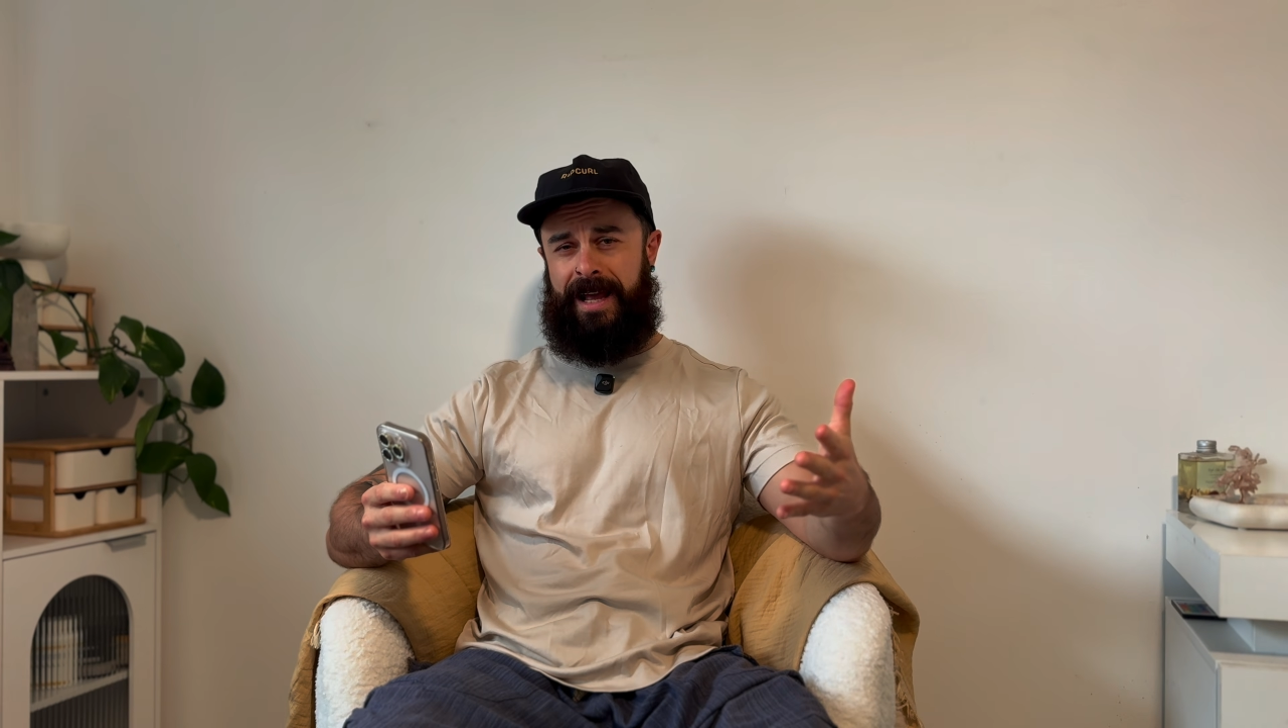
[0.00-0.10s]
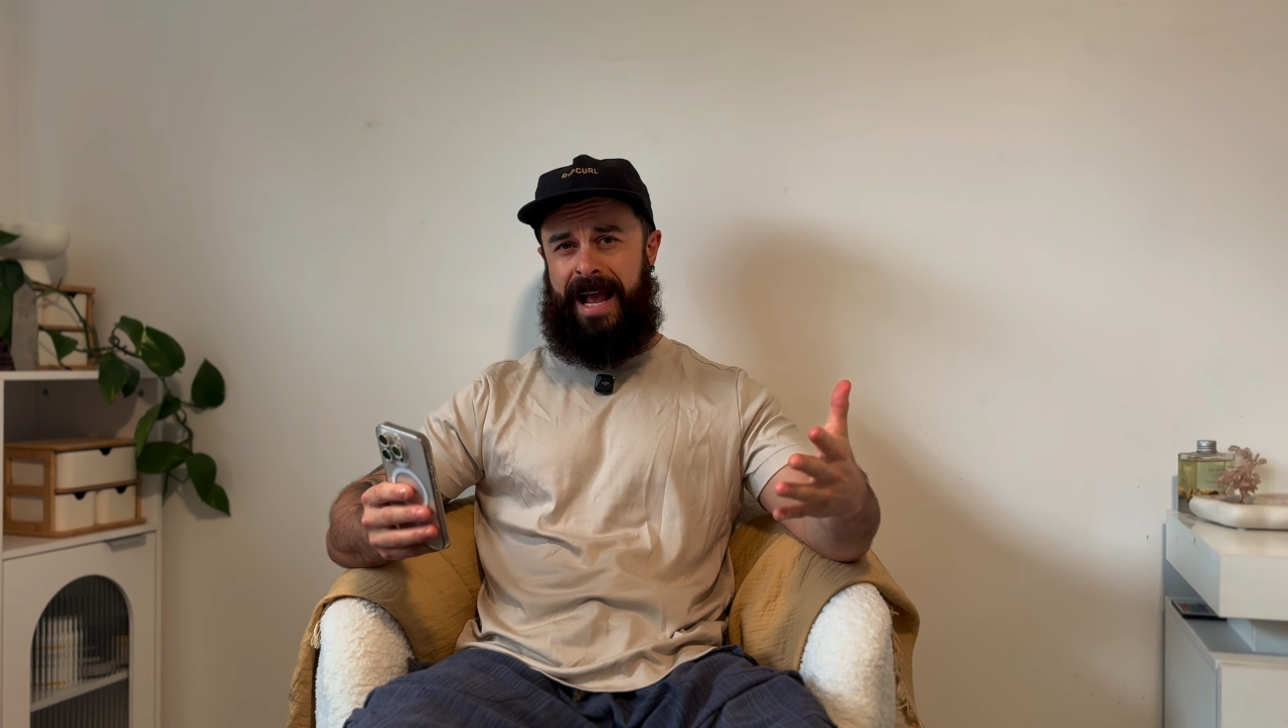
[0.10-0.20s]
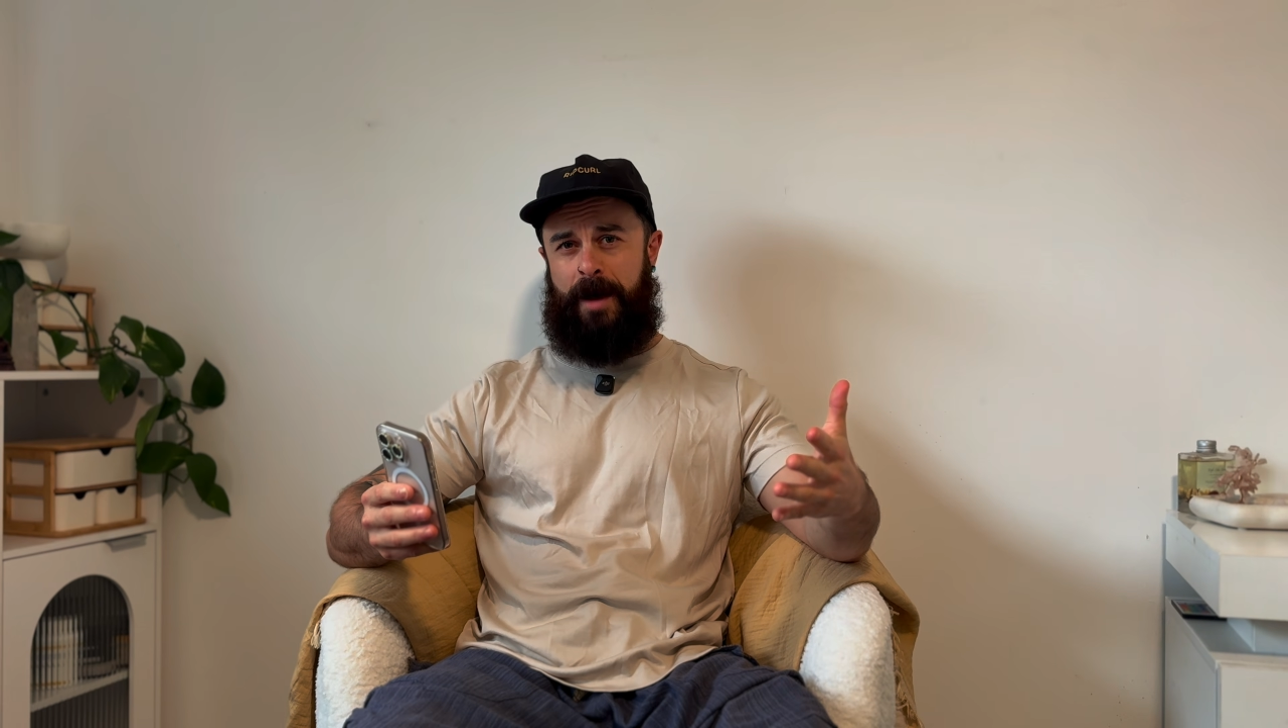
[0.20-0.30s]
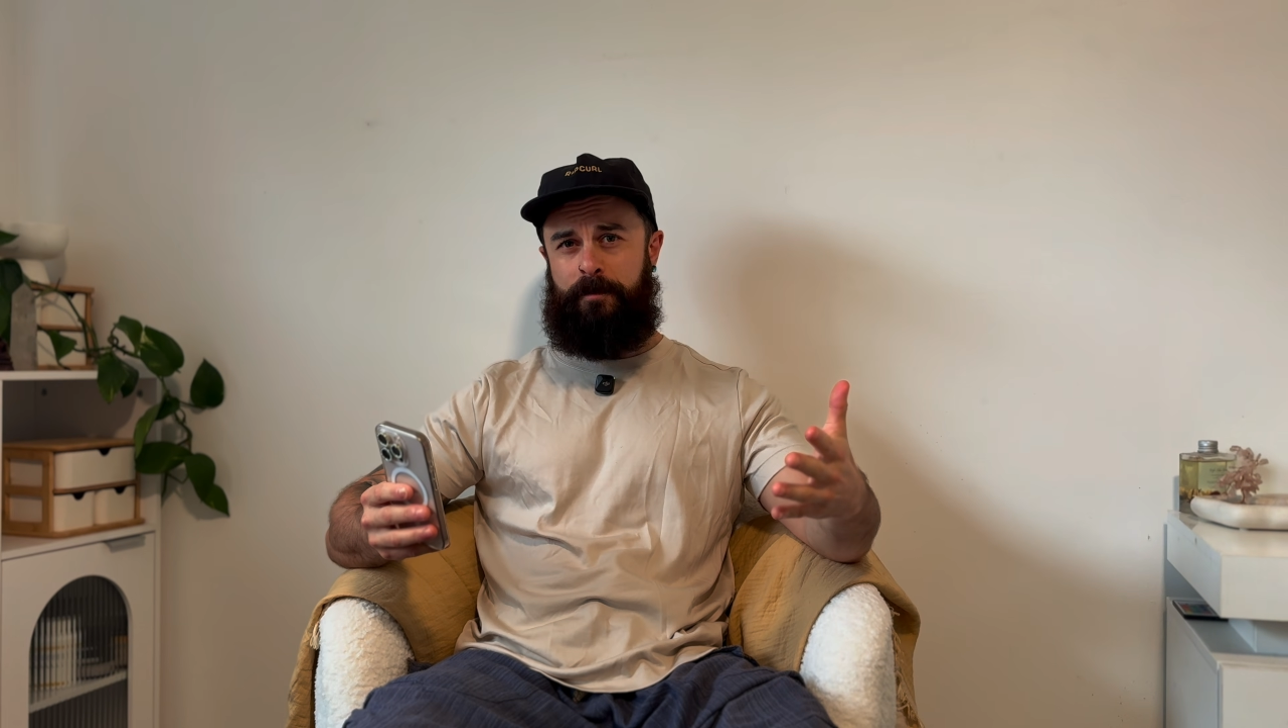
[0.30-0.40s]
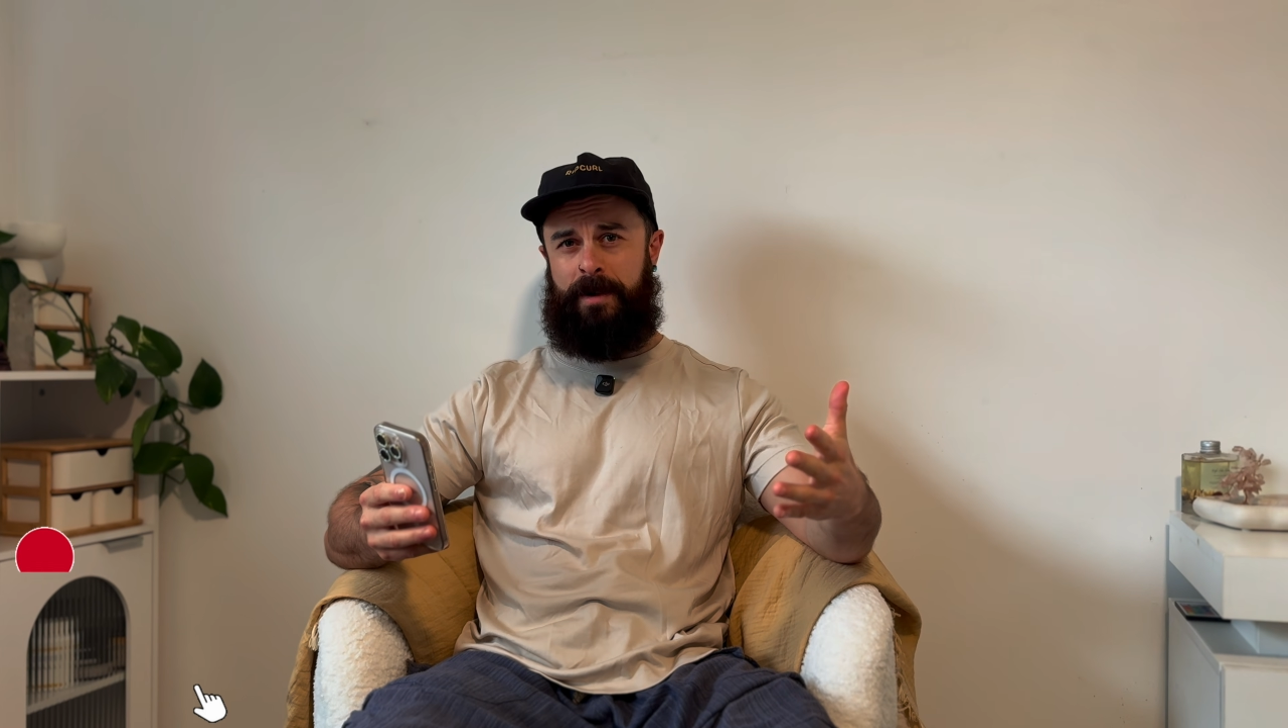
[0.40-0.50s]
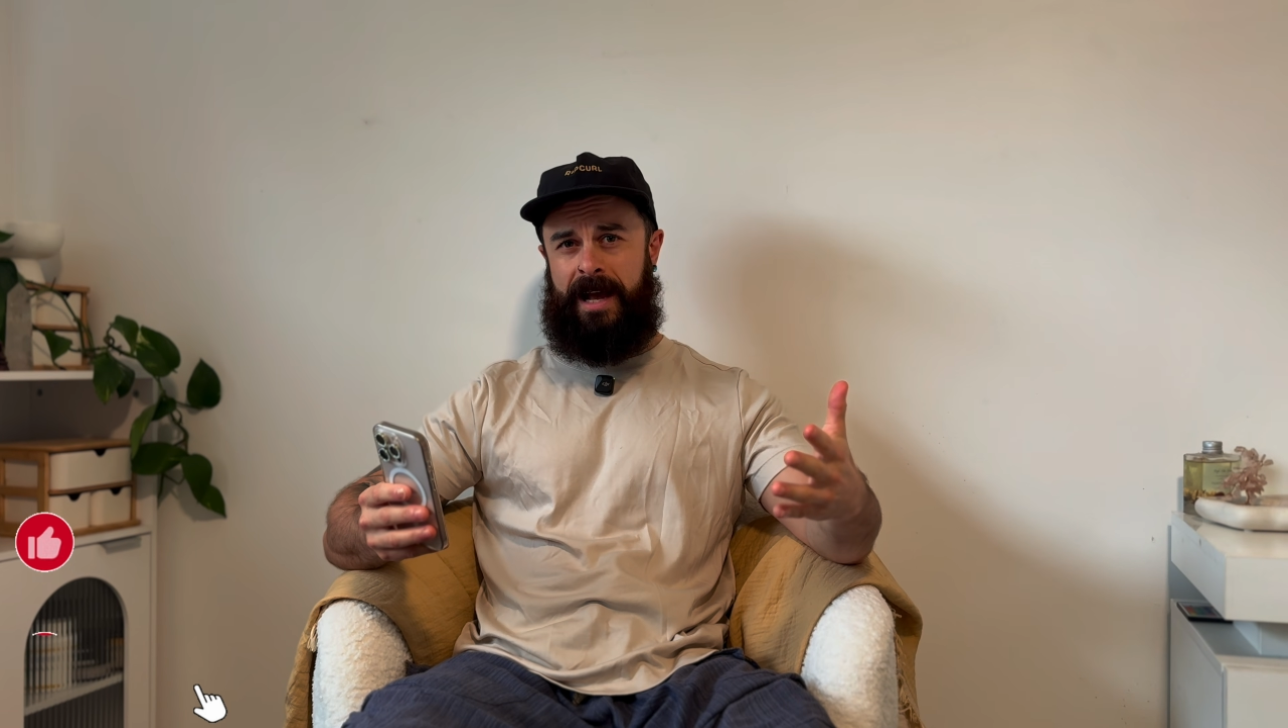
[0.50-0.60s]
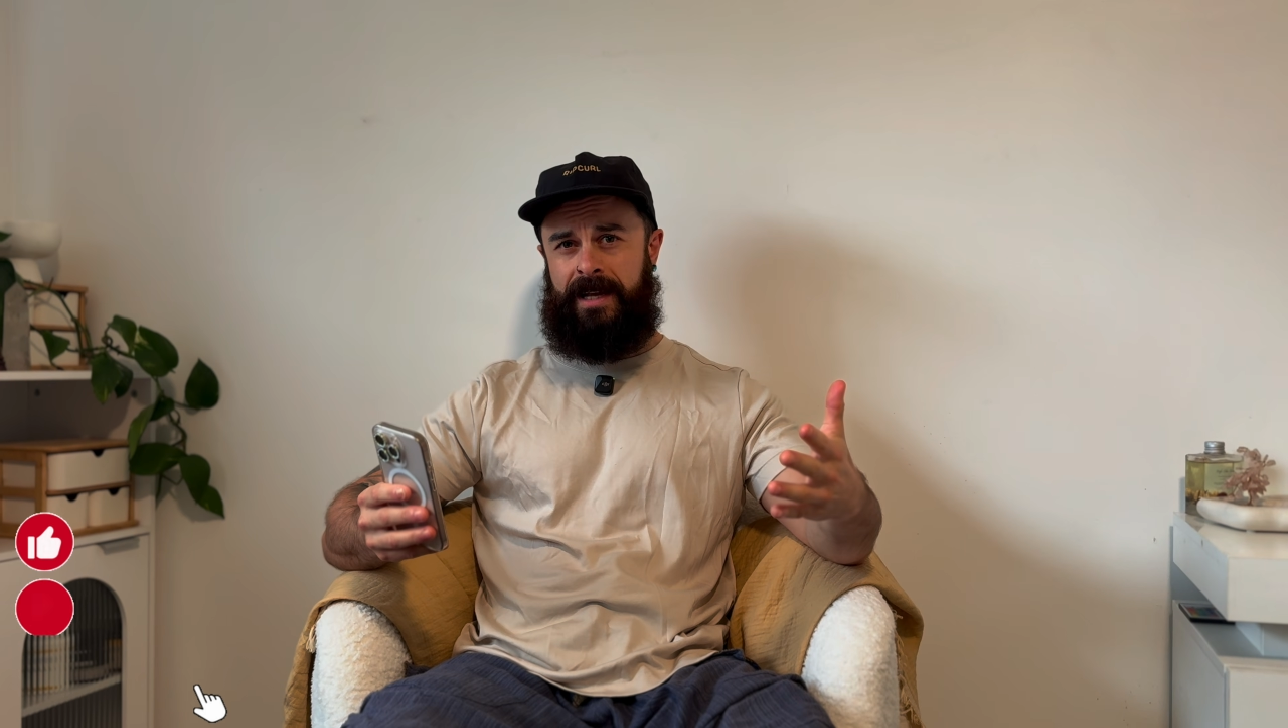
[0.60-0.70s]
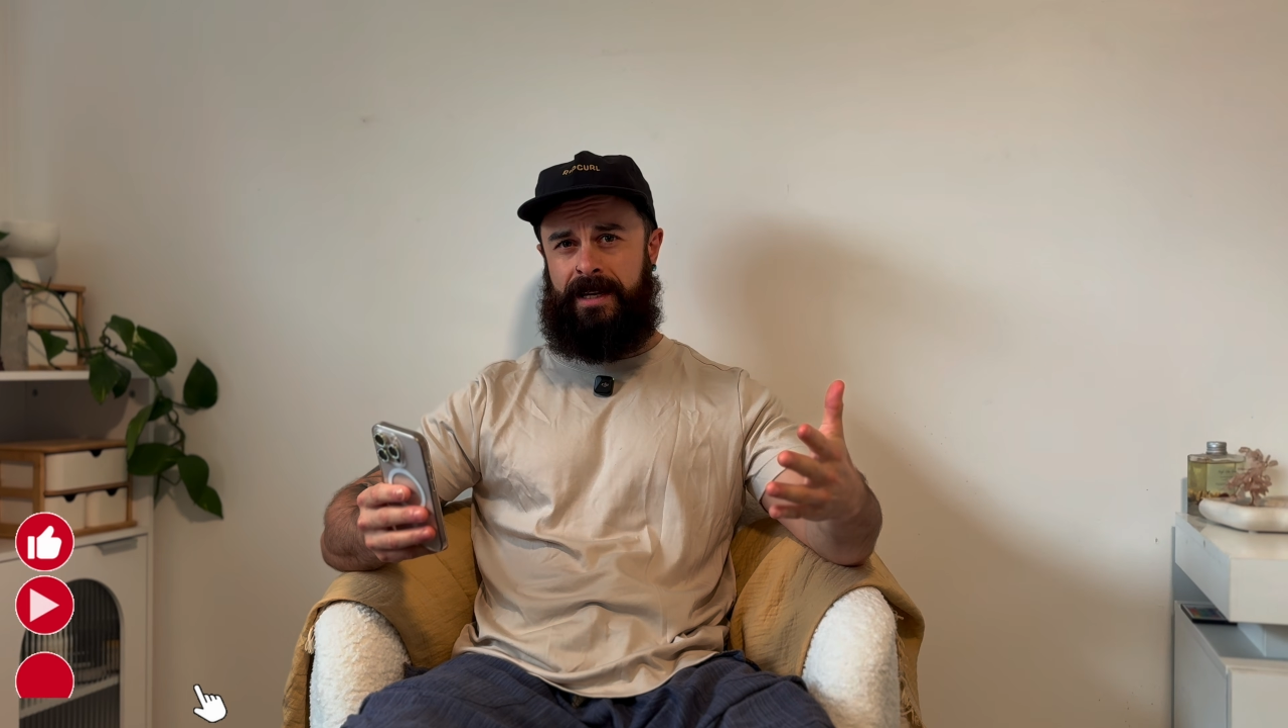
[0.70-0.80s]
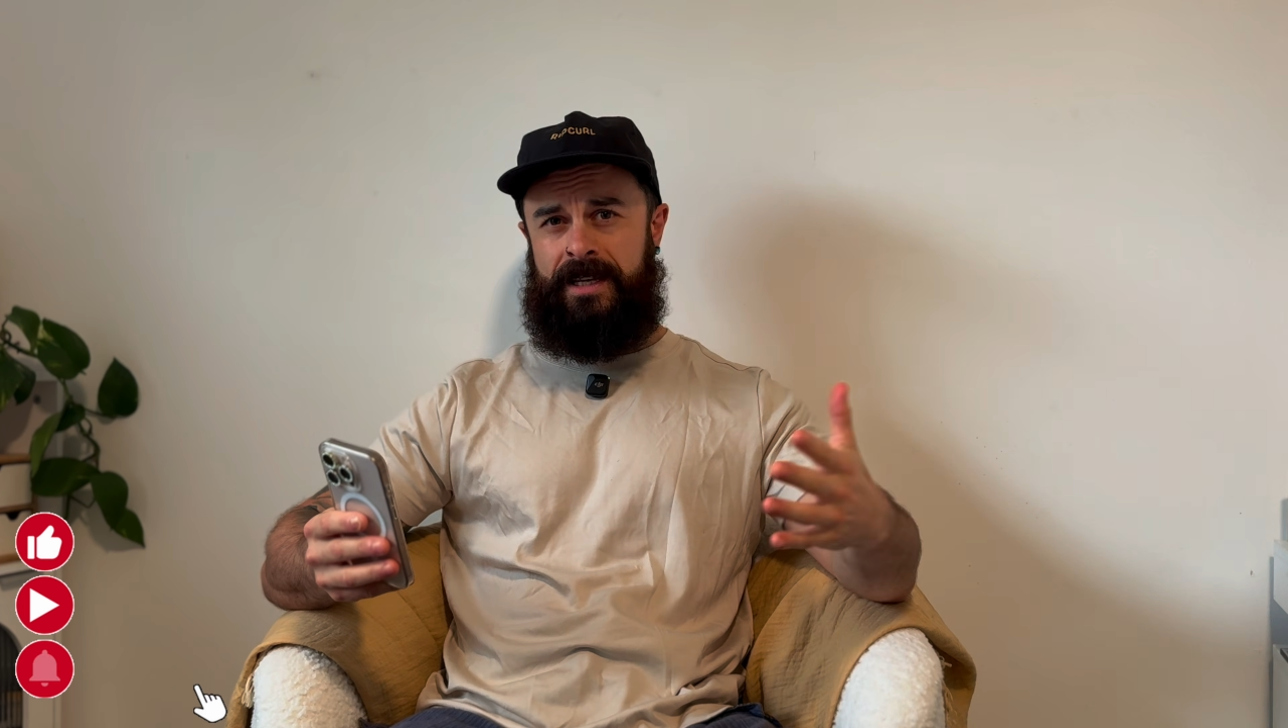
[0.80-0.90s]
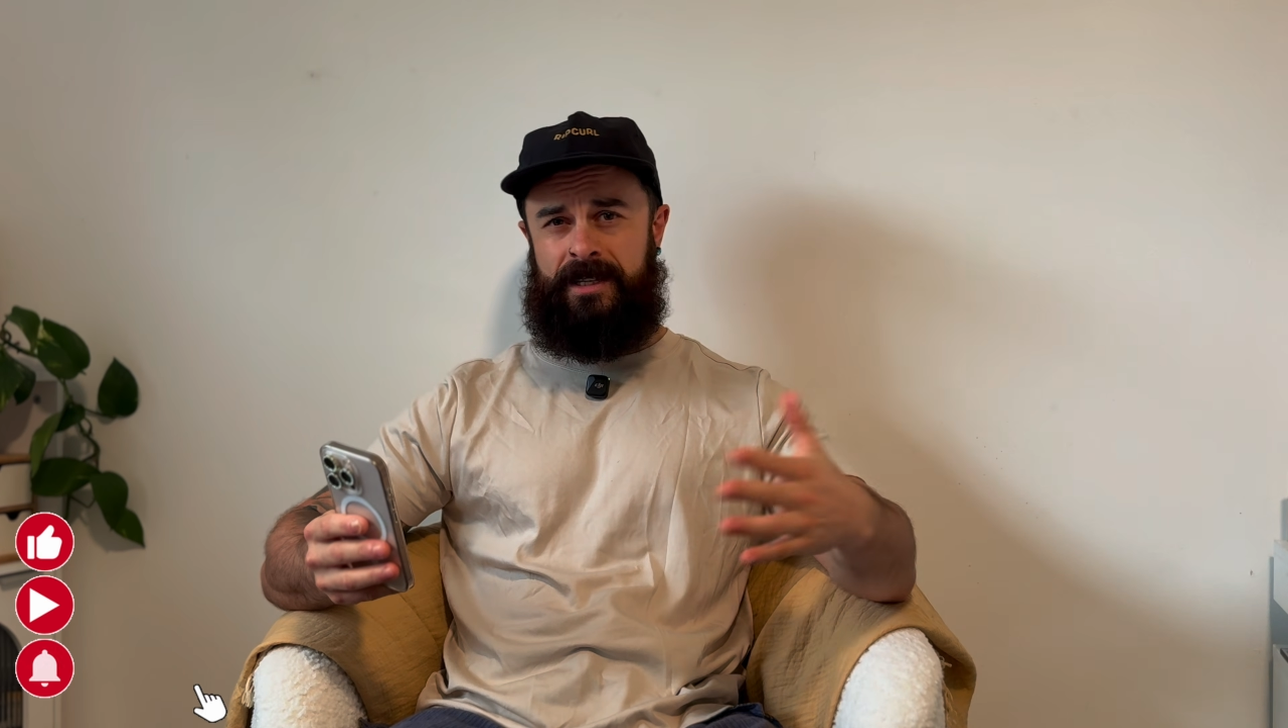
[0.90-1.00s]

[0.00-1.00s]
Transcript: handpan,